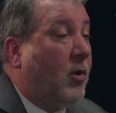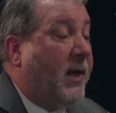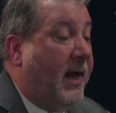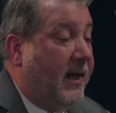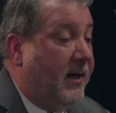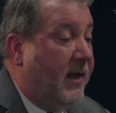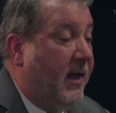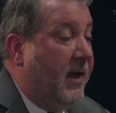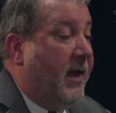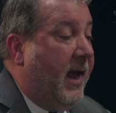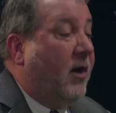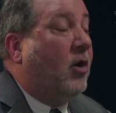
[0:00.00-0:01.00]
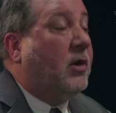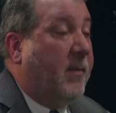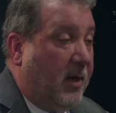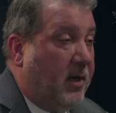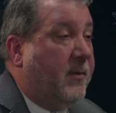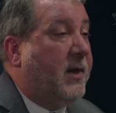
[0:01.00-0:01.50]
located, and
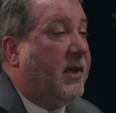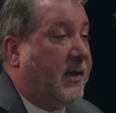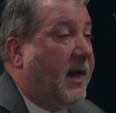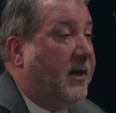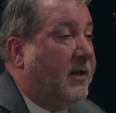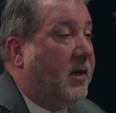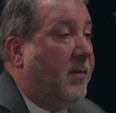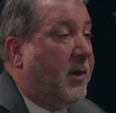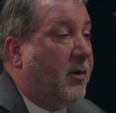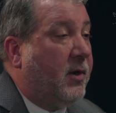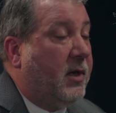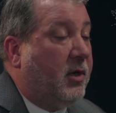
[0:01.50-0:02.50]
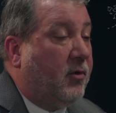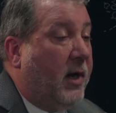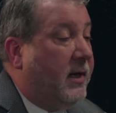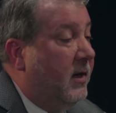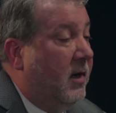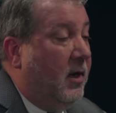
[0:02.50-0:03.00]
ultimately we decided to come here to
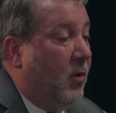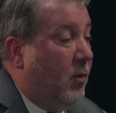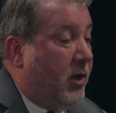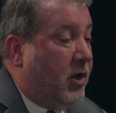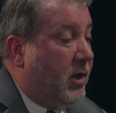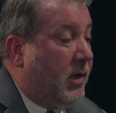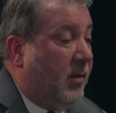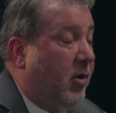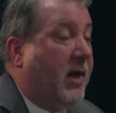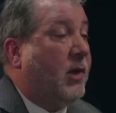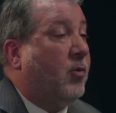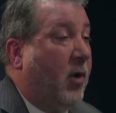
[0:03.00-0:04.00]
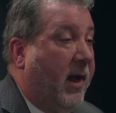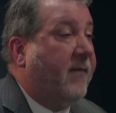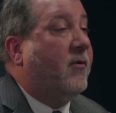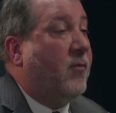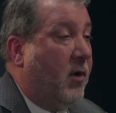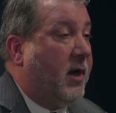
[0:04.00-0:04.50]
Detroit, which is the place where
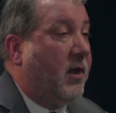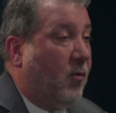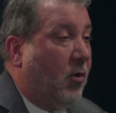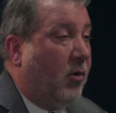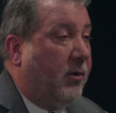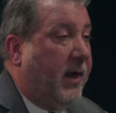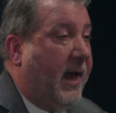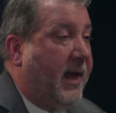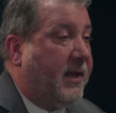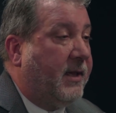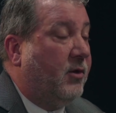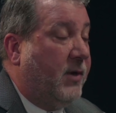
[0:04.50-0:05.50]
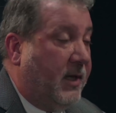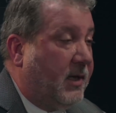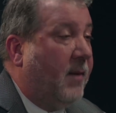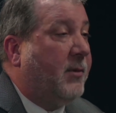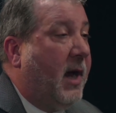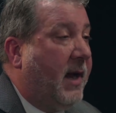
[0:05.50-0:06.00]
everyone in the world has at least
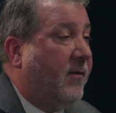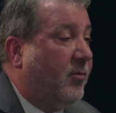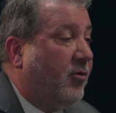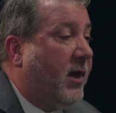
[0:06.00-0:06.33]
some kind of a